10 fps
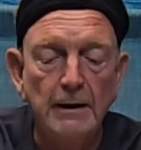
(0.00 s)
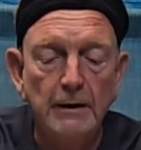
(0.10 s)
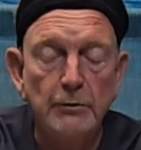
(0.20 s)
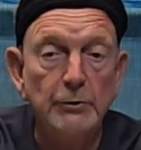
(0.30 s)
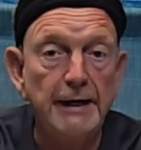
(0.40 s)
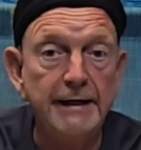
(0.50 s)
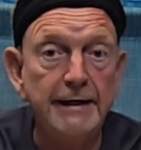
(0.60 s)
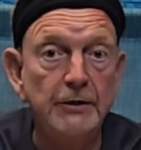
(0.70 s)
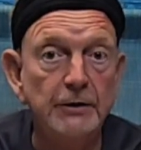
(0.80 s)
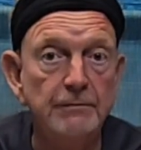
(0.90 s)

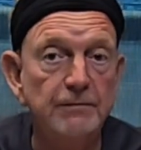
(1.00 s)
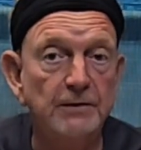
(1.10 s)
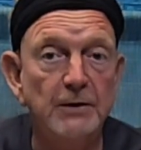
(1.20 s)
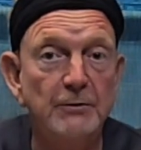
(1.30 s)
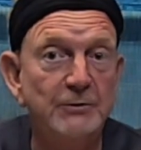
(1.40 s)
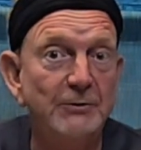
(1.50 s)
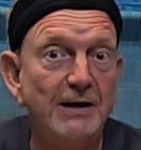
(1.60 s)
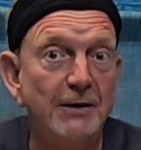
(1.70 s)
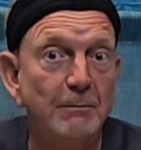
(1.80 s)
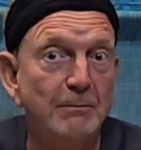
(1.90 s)
Creating good flow
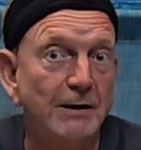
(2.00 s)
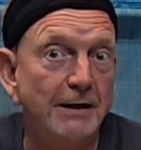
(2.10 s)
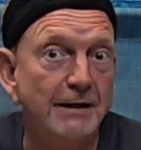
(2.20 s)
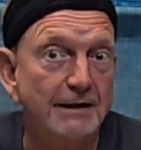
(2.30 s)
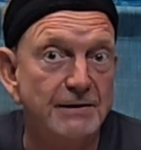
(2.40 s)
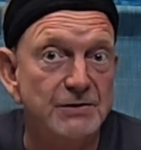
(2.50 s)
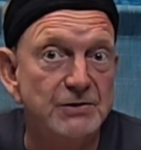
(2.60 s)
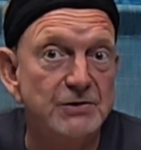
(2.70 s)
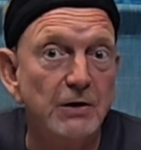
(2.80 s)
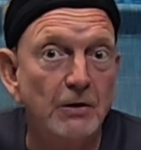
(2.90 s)
throughout our body is
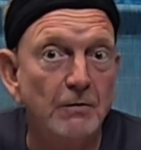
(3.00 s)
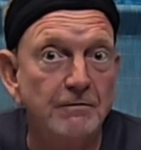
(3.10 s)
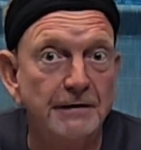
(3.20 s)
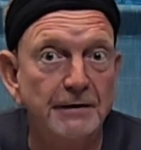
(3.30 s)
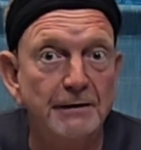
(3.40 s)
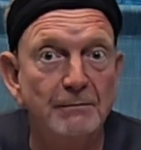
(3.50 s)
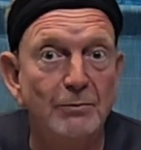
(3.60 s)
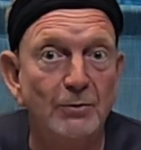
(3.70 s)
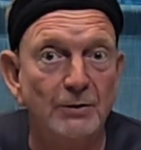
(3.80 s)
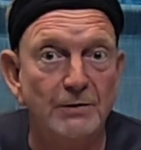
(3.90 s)
so very
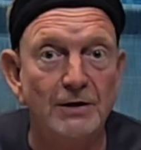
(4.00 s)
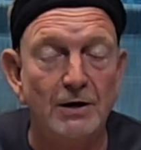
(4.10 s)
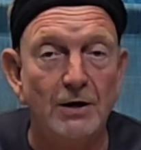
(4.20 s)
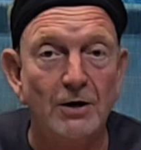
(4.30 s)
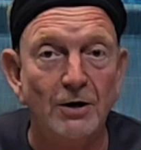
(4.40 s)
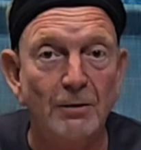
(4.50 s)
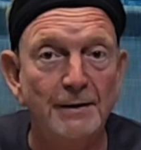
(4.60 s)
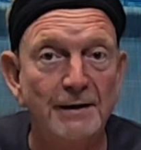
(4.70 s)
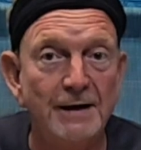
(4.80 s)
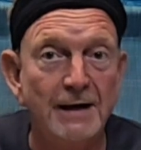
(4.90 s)
important to
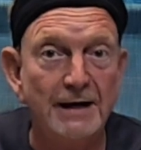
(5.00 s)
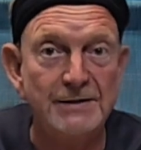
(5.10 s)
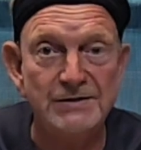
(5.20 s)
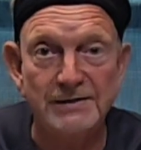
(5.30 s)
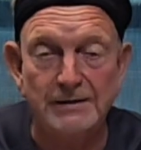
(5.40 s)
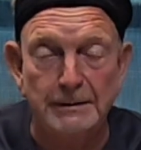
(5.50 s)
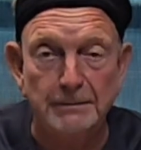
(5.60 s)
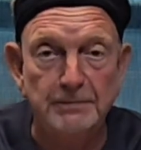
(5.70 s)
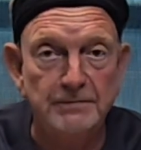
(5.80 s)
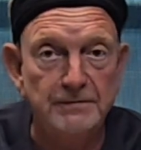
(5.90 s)
harmonize
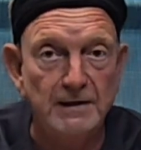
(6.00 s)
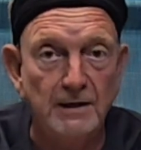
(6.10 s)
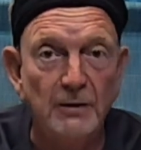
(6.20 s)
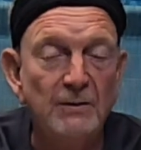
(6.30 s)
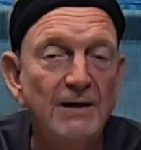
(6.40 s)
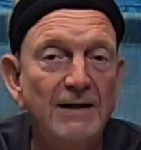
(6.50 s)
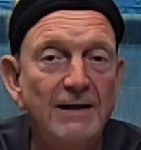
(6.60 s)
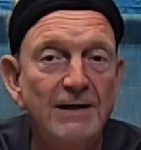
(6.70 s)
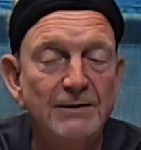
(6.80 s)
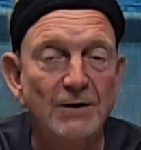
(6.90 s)
lymph flow,
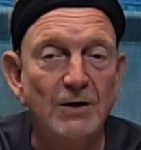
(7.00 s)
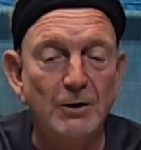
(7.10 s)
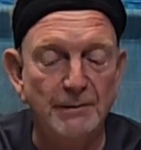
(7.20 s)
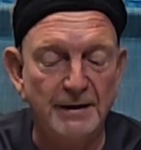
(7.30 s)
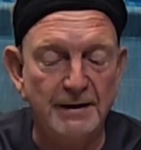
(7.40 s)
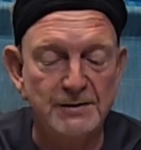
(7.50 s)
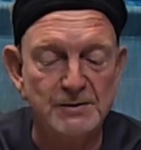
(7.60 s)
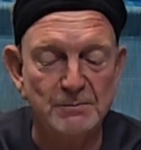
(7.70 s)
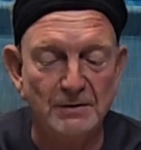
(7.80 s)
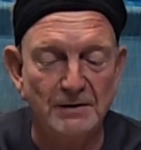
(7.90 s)
to harmonize
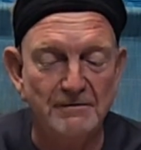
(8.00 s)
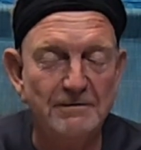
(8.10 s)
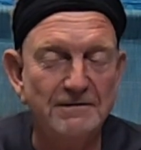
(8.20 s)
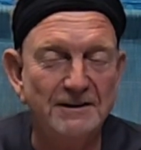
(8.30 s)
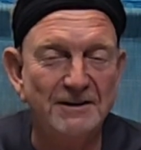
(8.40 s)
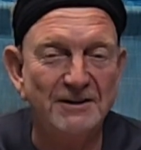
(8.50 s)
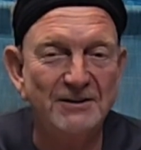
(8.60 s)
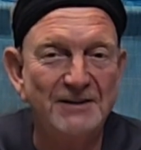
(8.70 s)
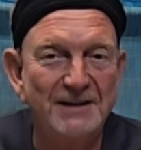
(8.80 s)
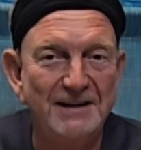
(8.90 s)
blood
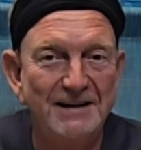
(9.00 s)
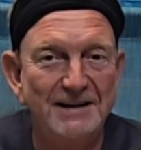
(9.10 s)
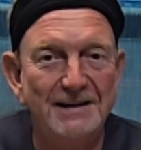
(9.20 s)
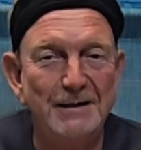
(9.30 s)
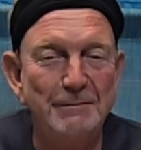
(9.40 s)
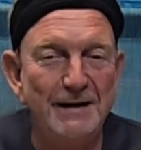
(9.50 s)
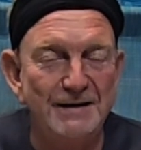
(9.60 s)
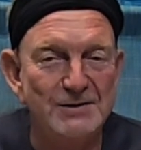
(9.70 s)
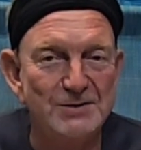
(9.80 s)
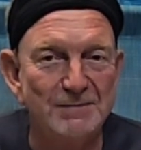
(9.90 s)
flow, keeping
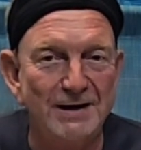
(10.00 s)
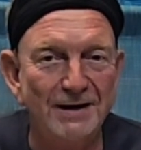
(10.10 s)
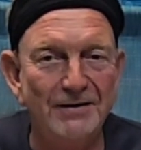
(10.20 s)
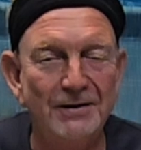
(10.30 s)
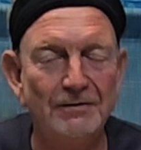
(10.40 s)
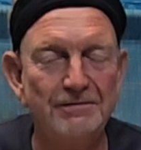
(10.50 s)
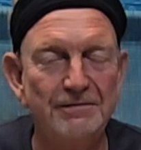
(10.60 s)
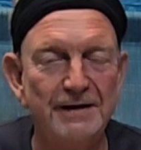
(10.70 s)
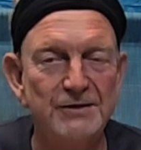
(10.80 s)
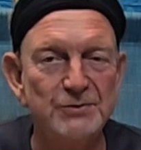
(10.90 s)
that smile on our
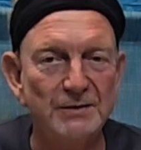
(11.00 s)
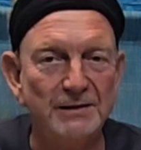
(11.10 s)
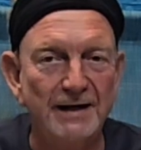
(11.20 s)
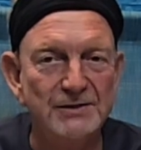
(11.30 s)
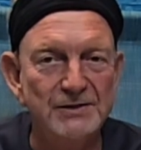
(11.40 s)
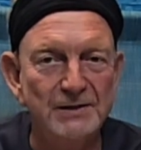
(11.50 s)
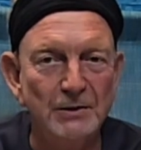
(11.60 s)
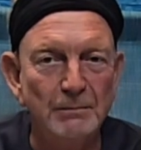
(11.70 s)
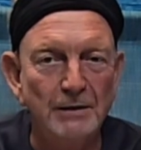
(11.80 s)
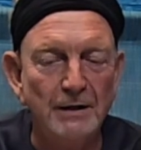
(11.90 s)
face, relaxing
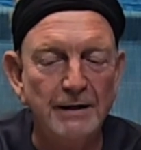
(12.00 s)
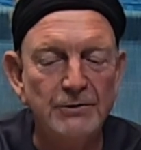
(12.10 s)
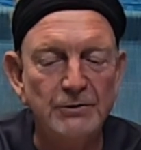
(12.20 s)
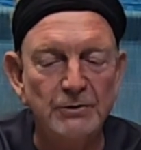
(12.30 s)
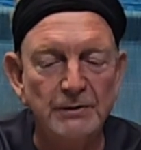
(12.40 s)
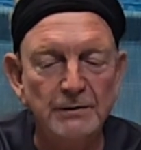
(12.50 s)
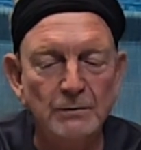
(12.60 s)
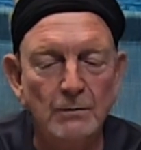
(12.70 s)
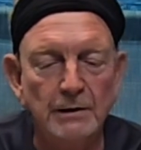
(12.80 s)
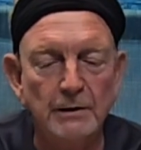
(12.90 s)
our body, turning the
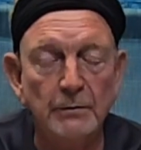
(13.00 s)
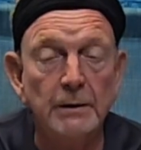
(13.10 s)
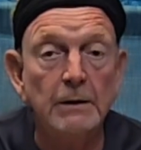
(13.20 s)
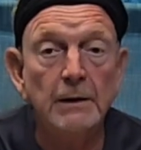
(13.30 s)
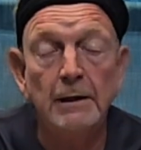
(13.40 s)
water wheel.